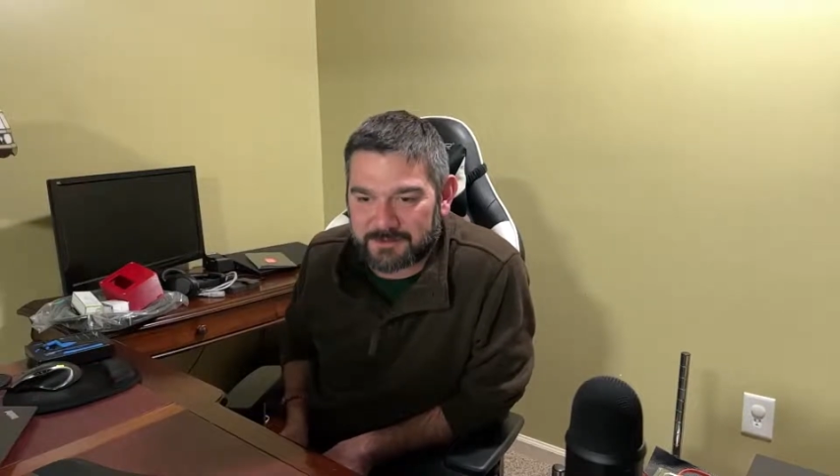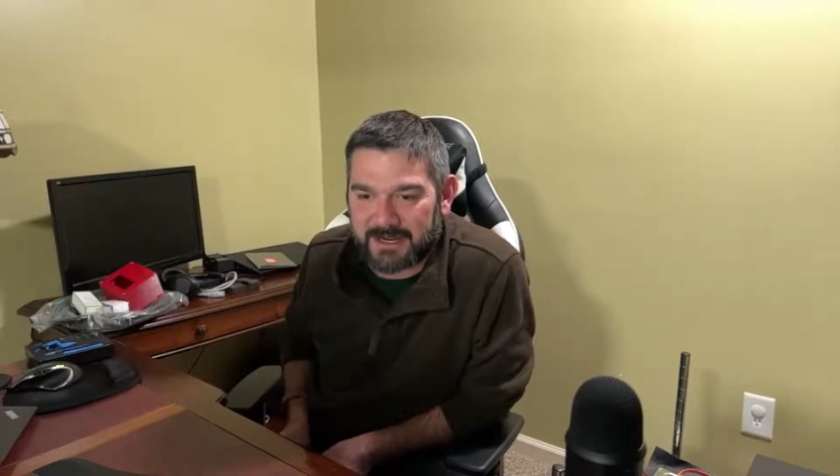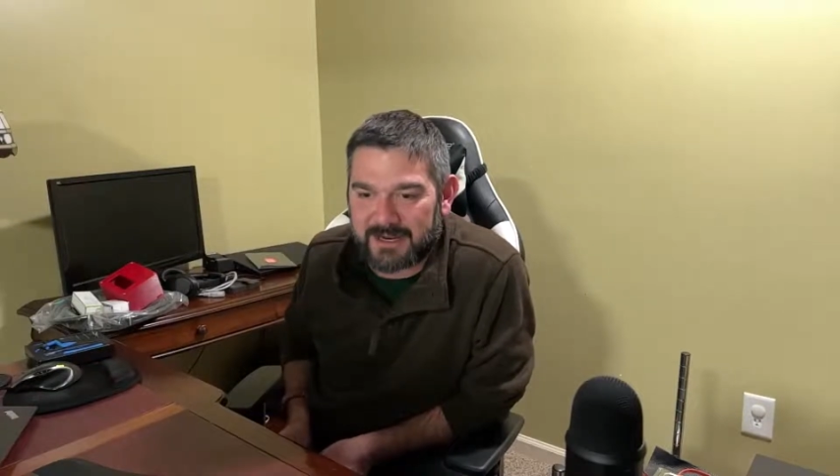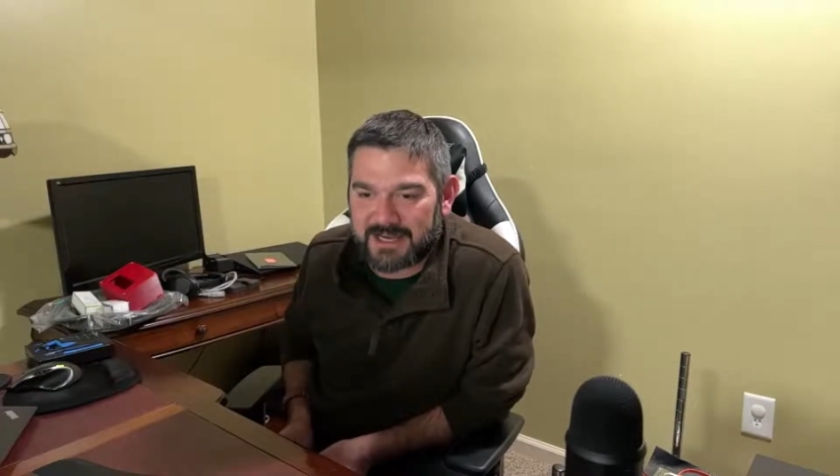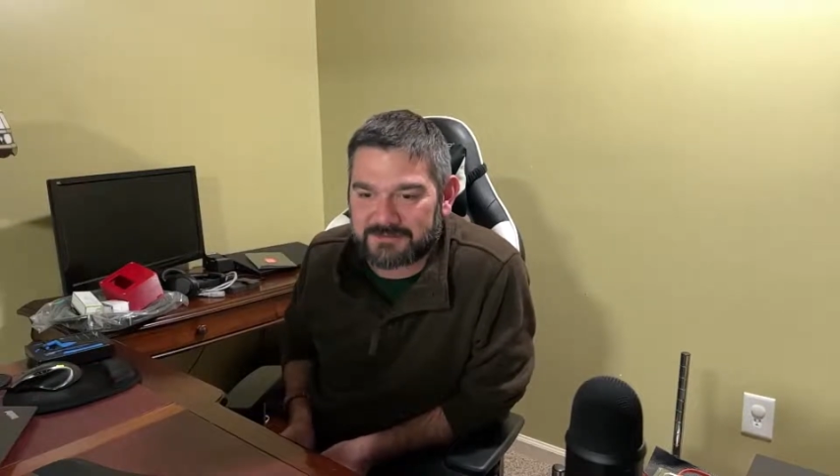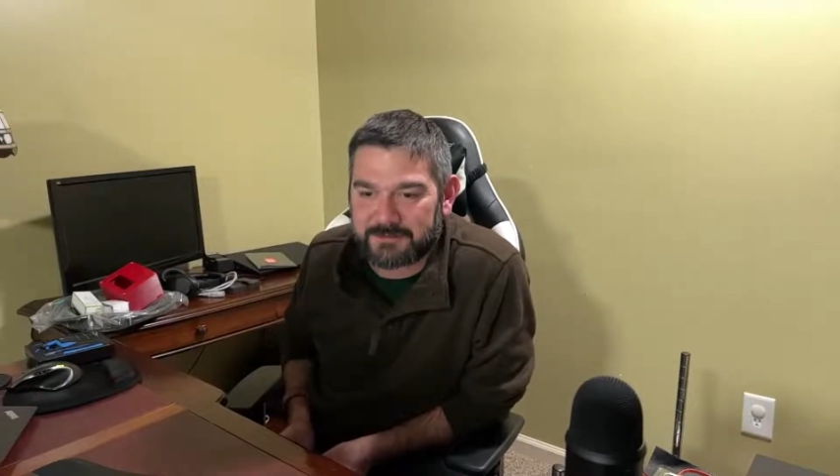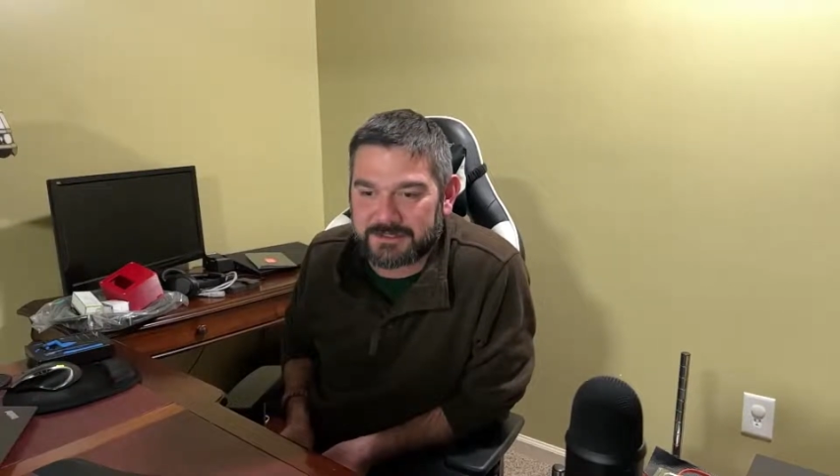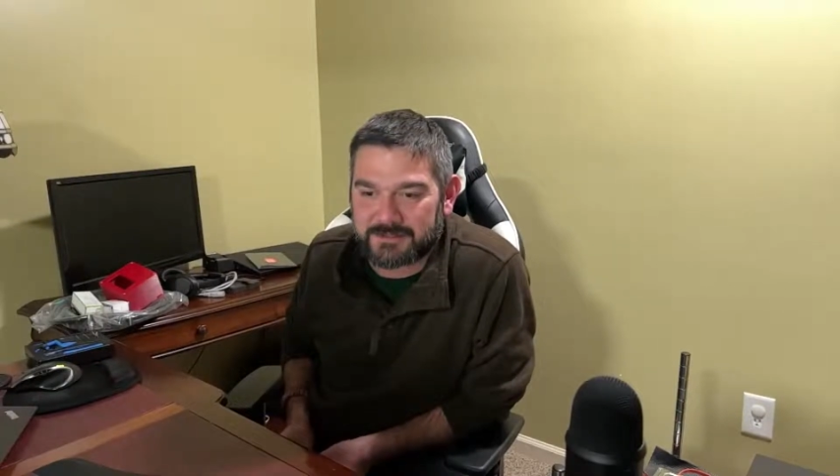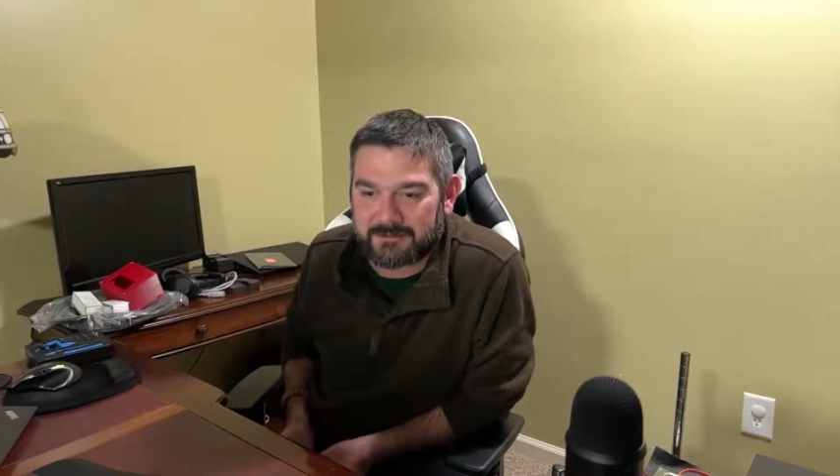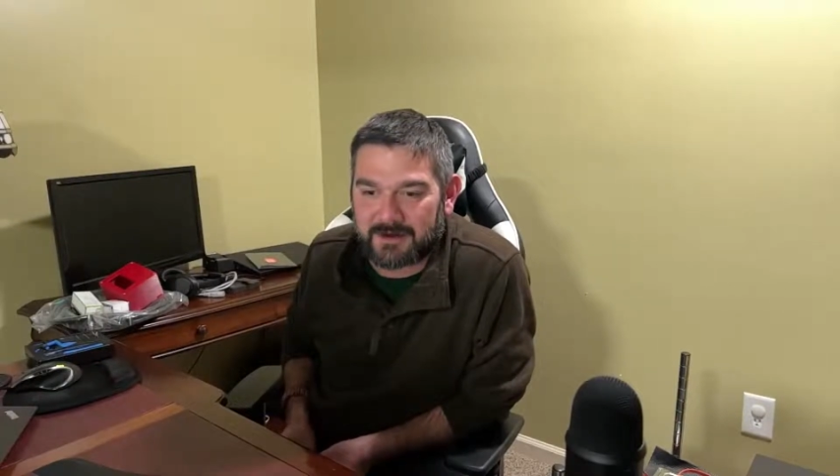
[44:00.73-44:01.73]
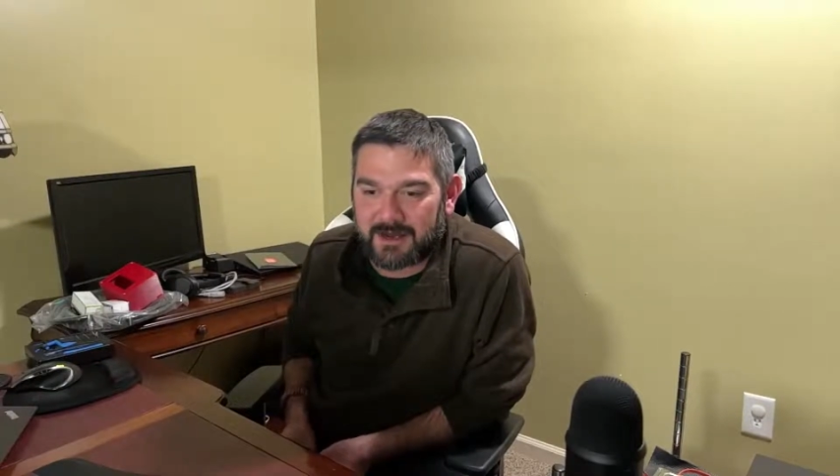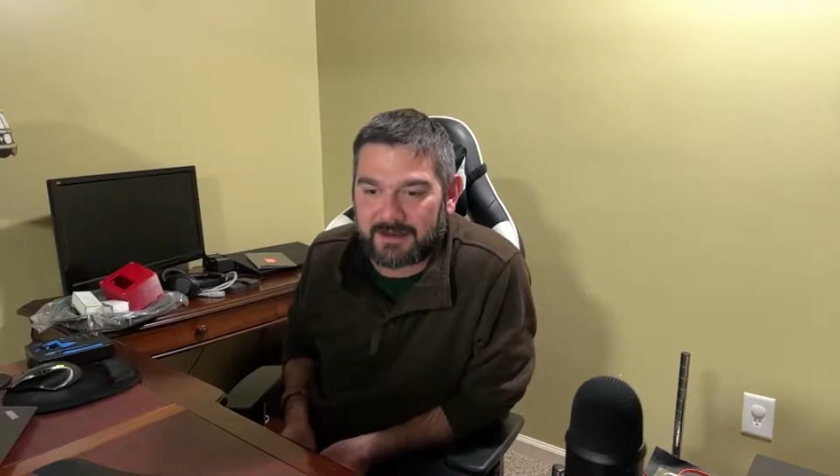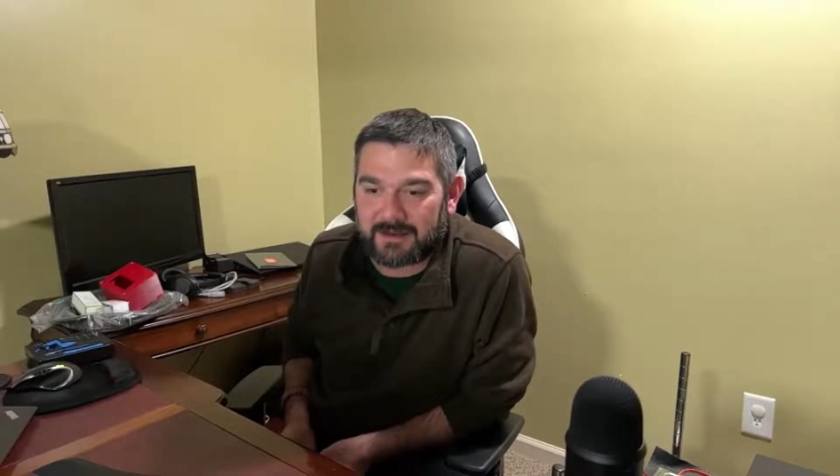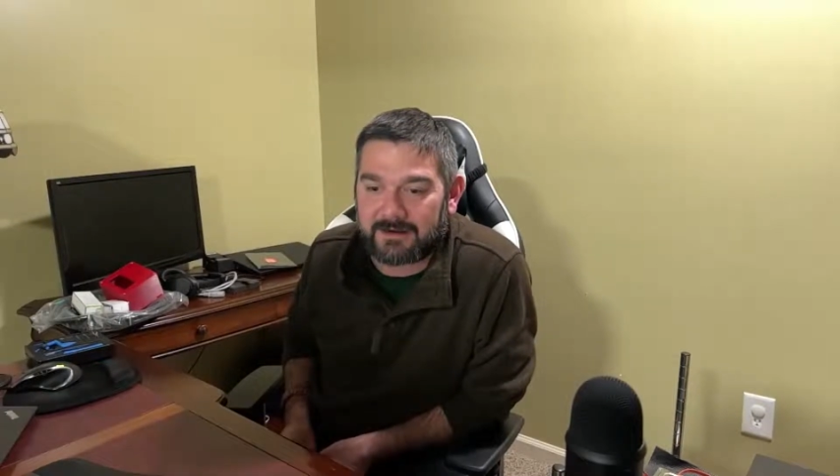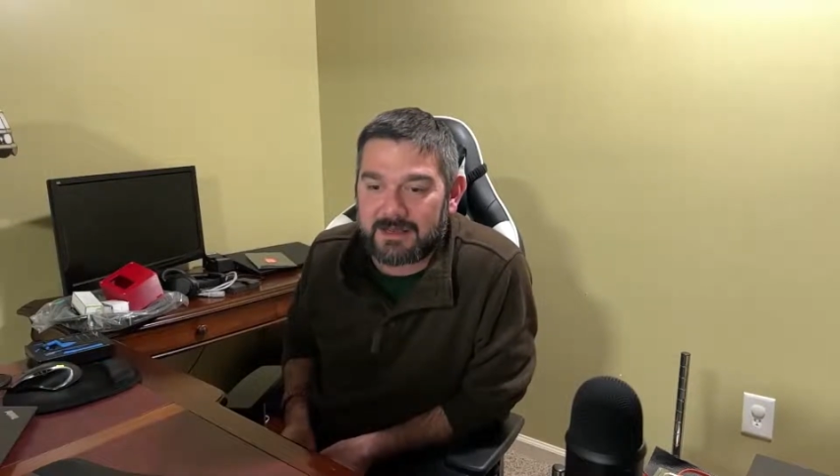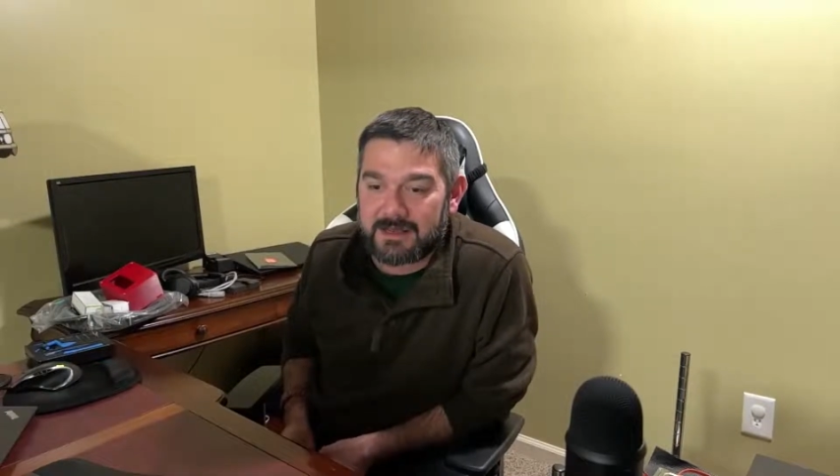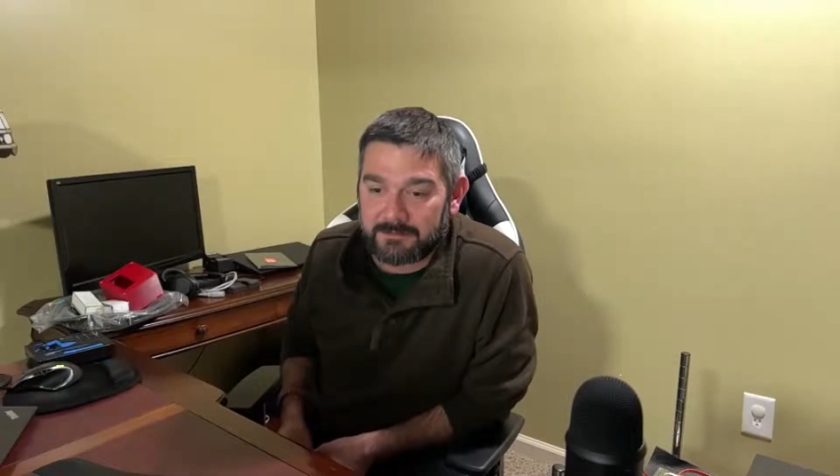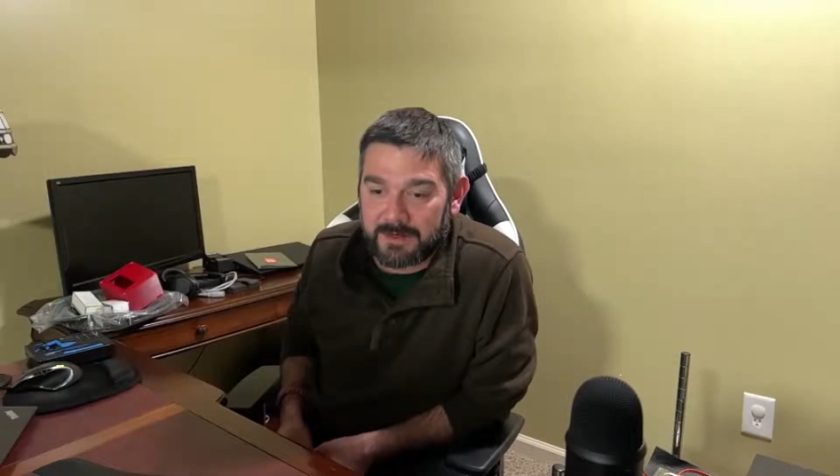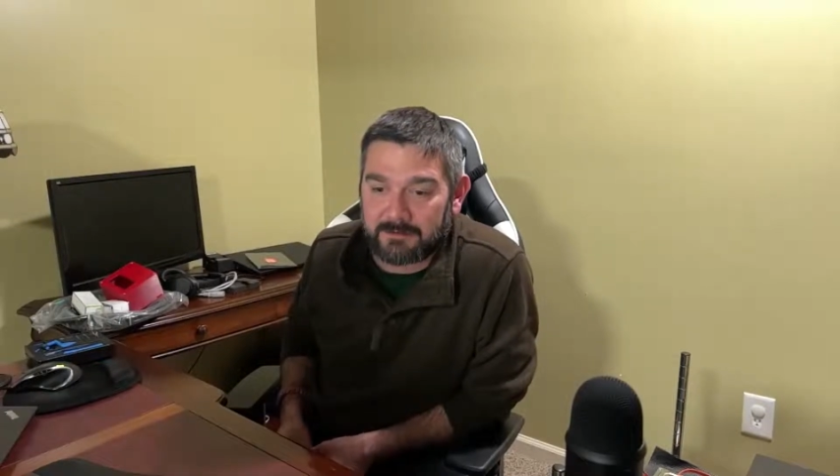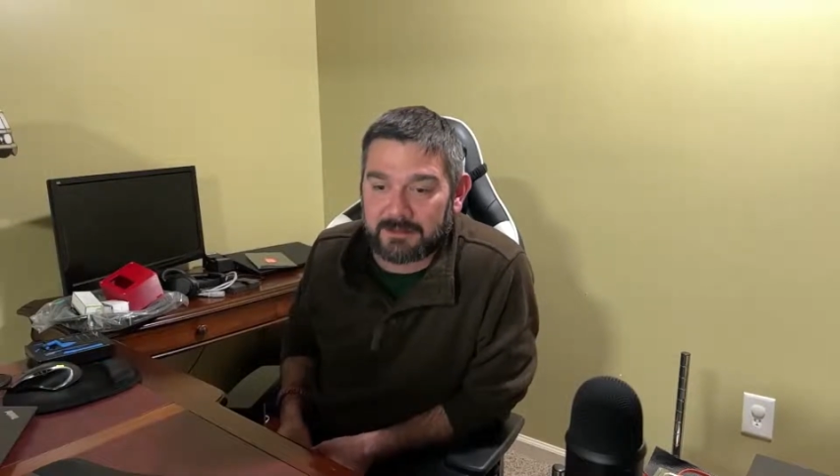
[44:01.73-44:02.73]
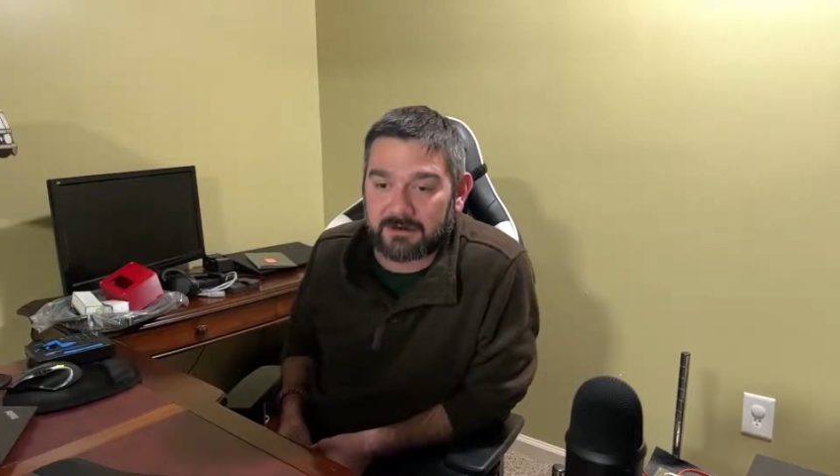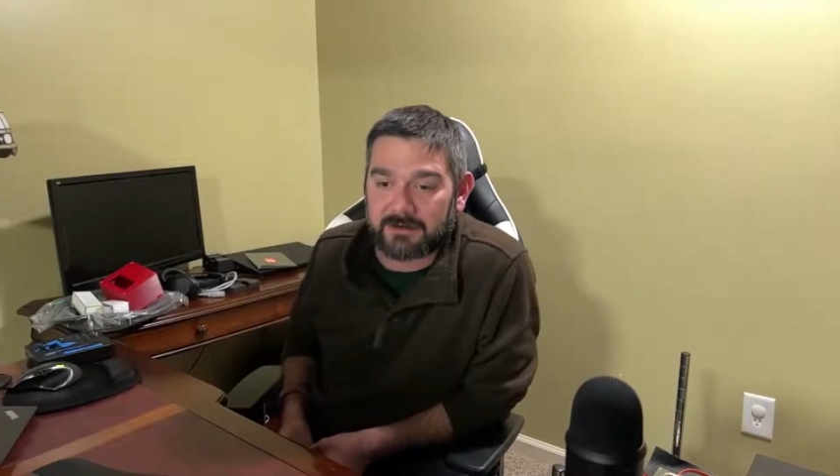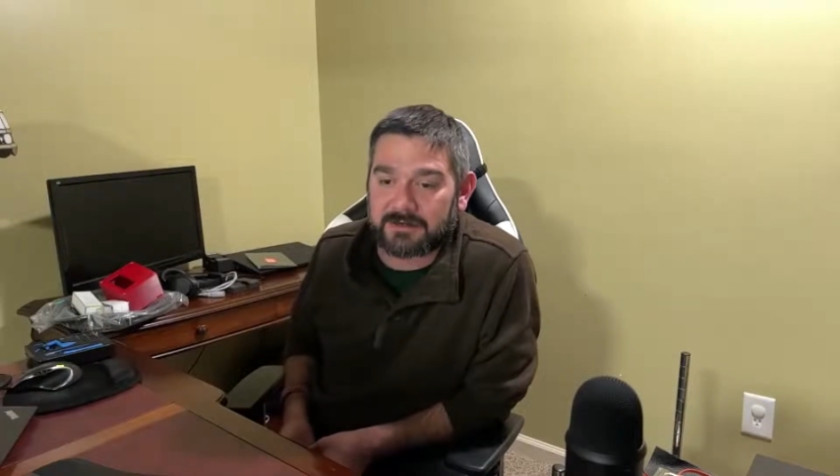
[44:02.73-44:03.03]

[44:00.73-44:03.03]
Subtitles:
mega hash for me to start buying again, maybe lower.